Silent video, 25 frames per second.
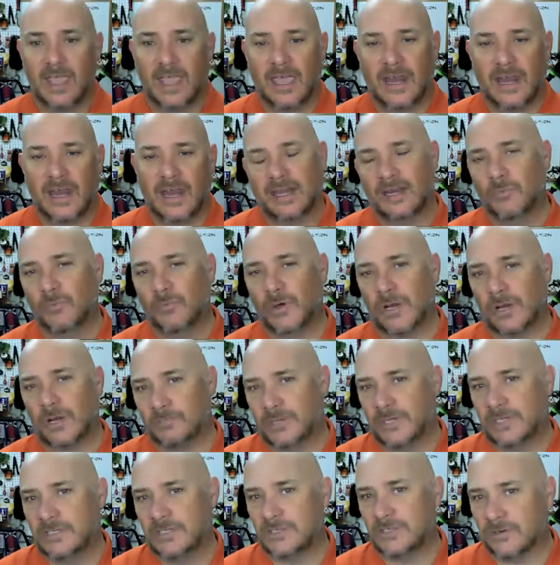And I didn't want
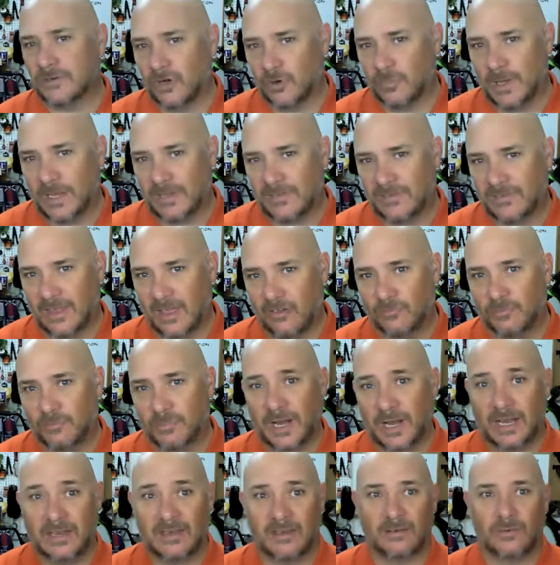to pigeonhole myself,
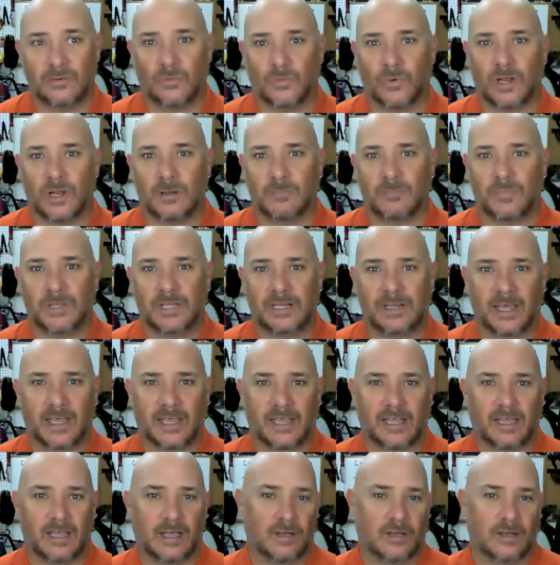but I didn't want to be
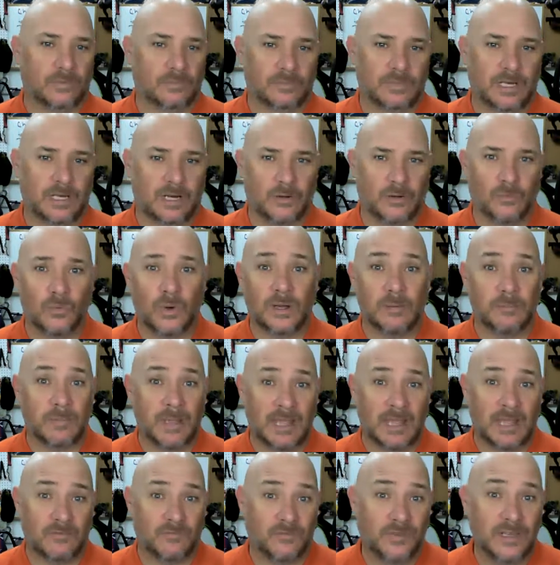like a, one
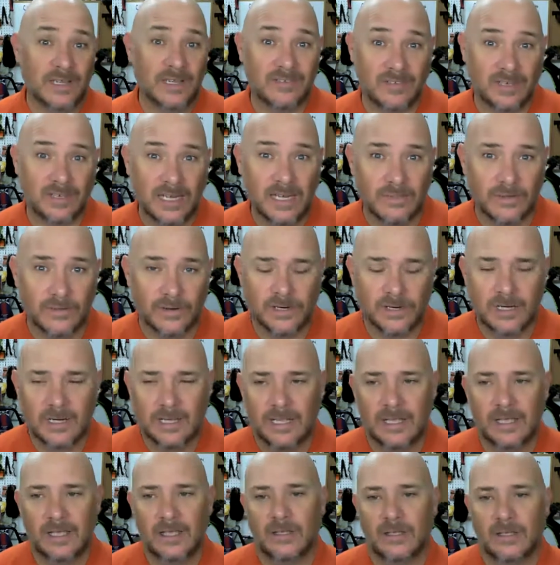man fix it either.
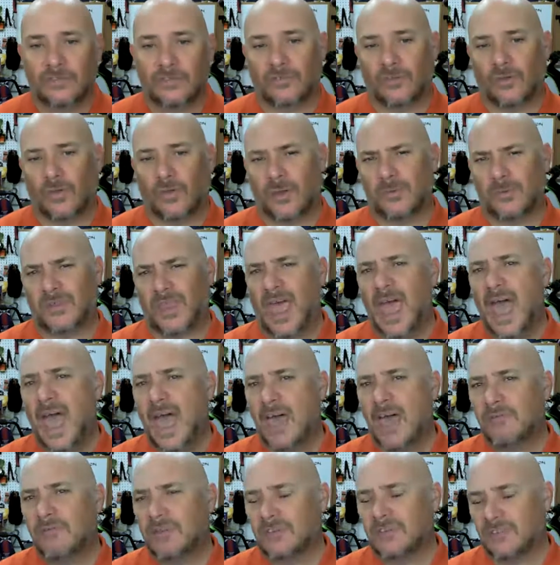So I was
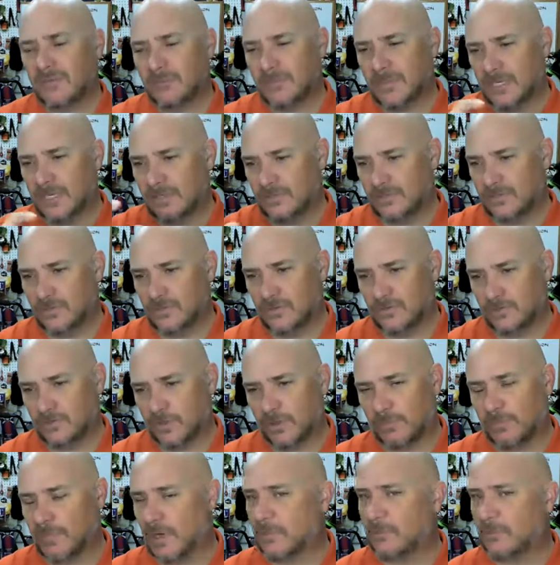having some issues
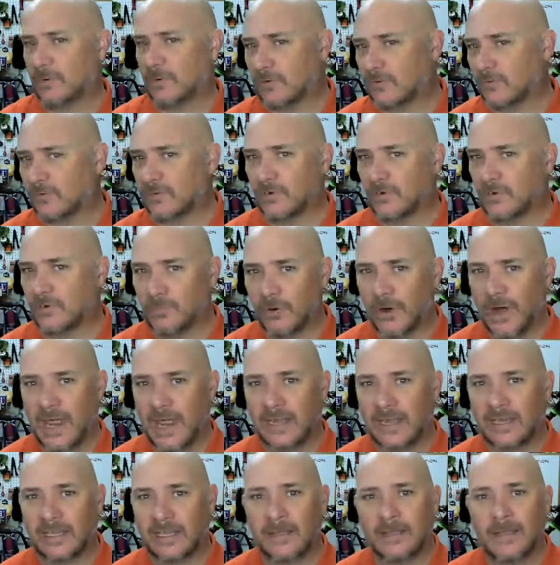with my personal
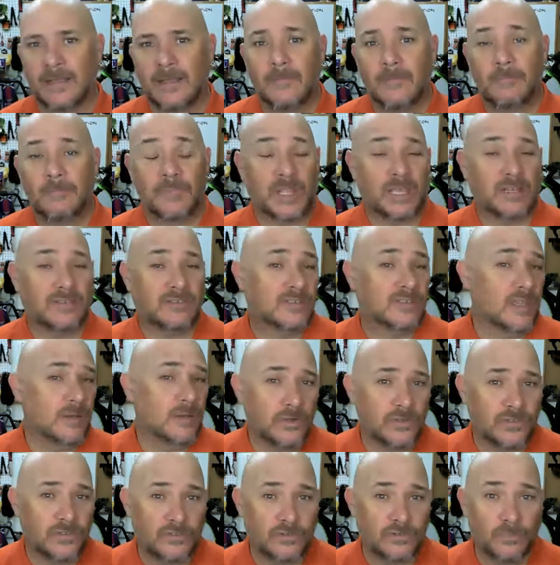branding. And Tim
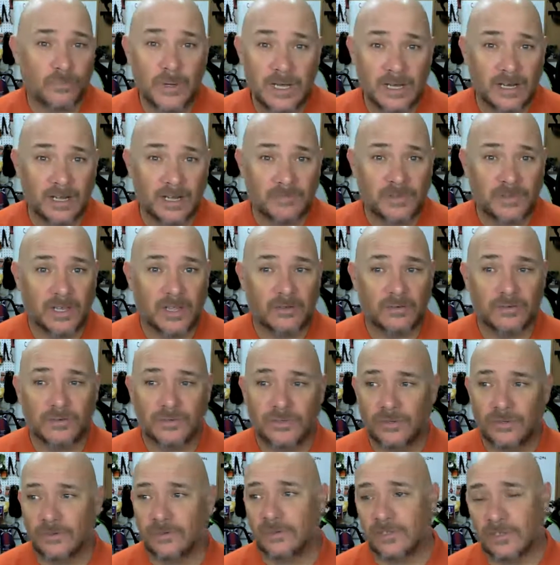was sweet enough to go,
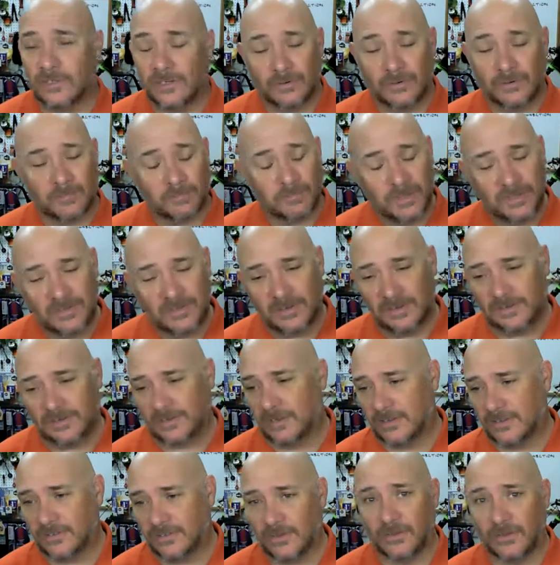dude, you're a business
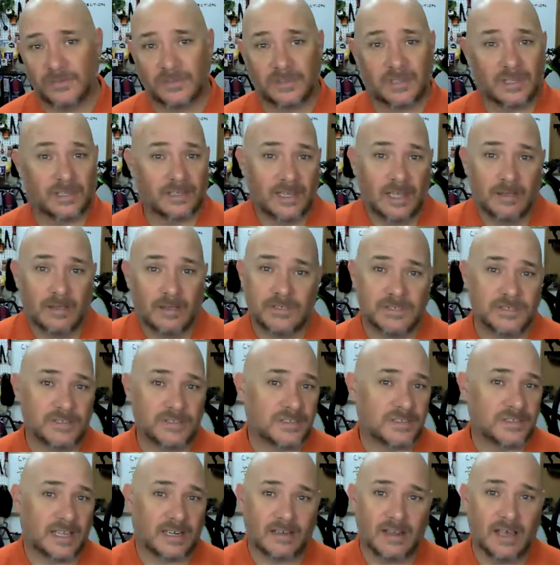consultant that
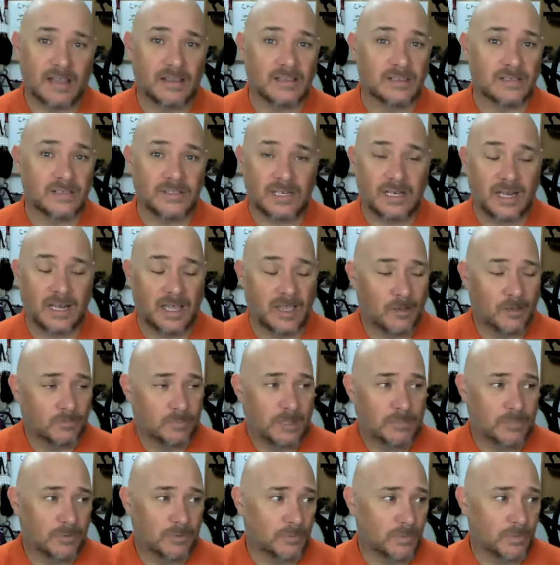leverages technology to help
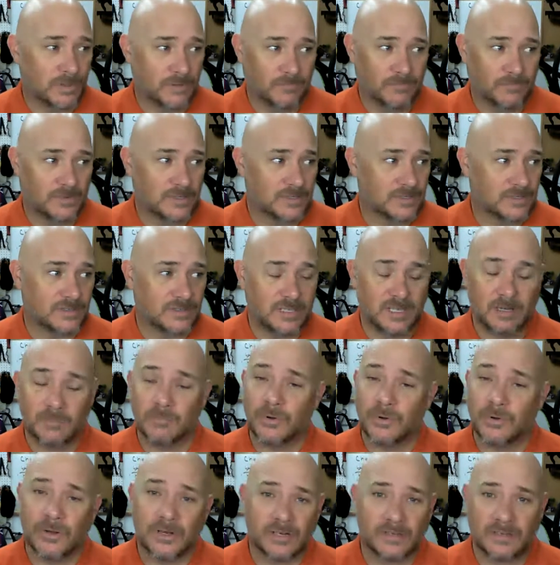people with efficiency
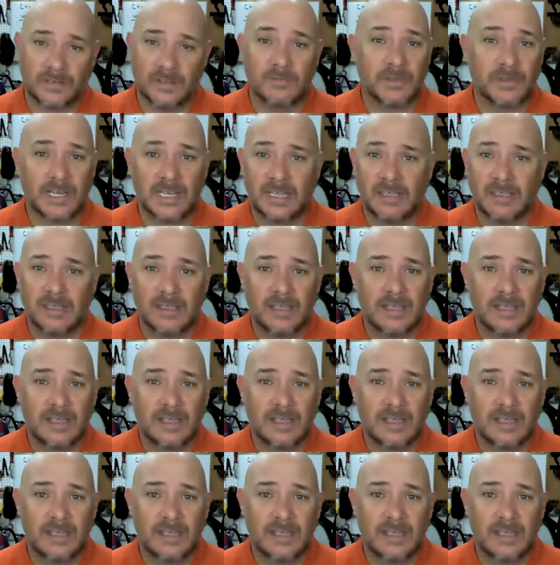and productivity,